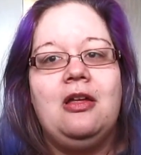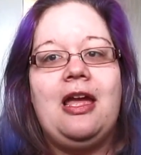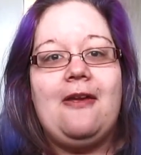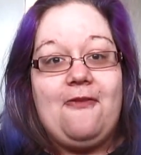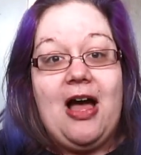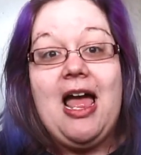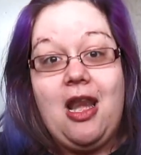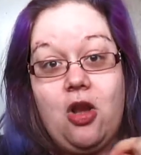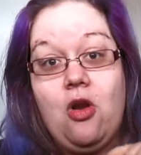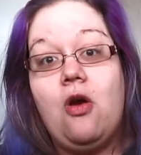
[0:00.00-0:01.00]
If I
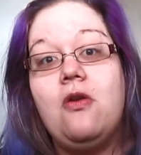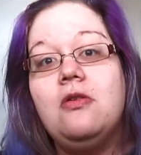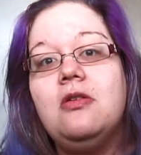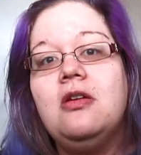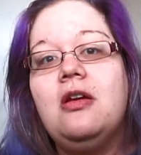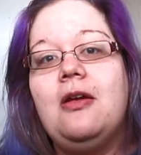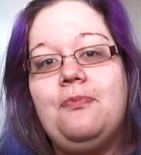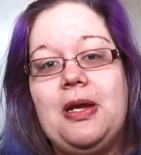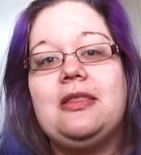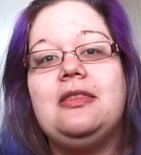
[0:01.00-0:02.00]
had known
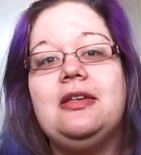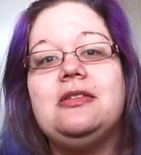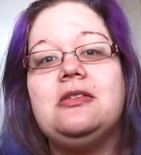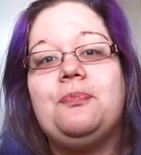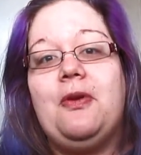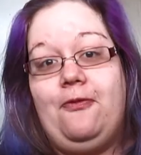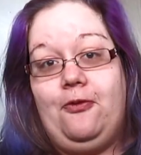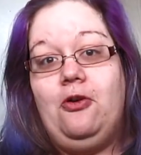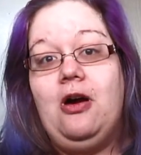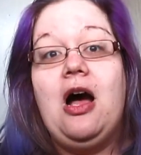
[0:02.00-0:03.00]
about this
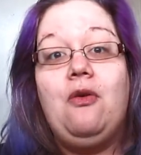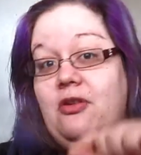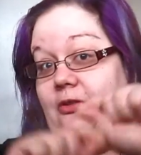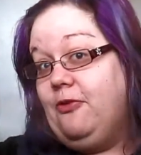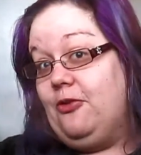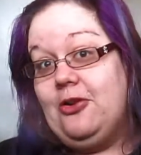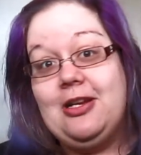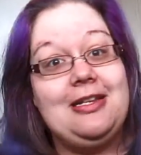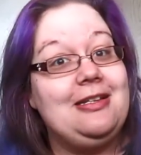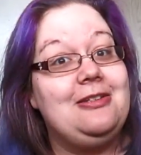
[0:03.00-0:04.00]
before, I would have already,
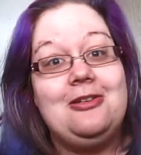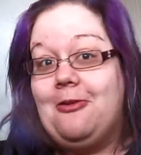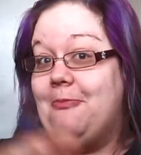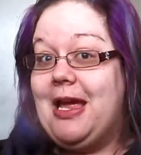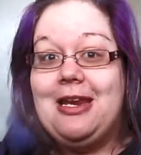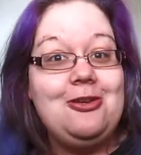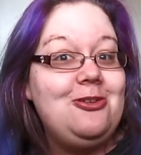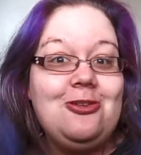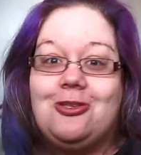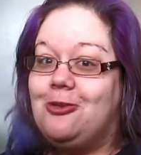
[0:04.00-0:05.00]
you know, made a
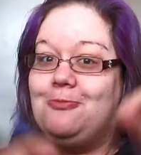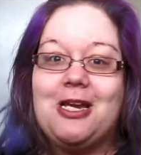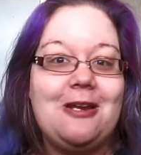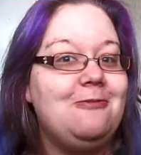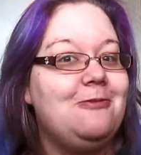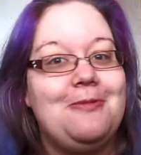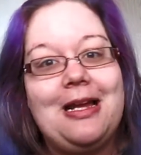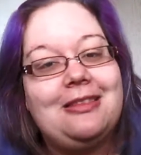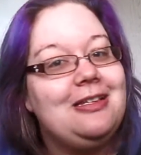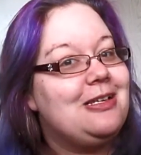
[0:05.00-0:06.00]
YouTube channel
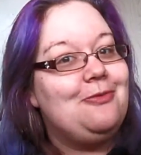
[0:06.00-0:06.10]
about this. I